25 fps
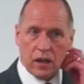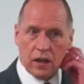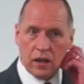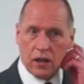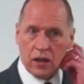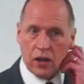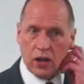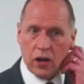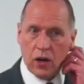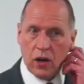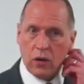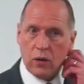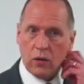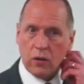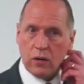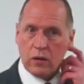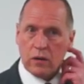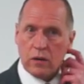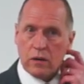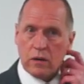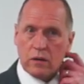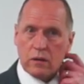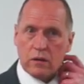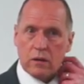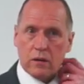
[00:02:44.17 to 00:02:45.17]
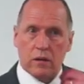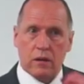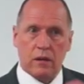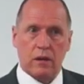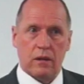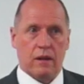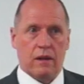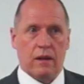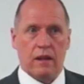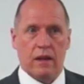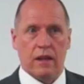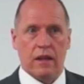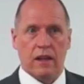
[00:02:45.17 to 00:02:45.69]

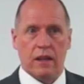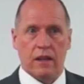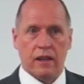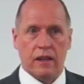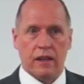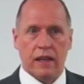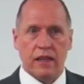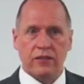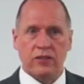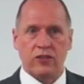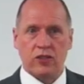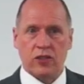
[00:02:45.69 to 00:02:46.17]
This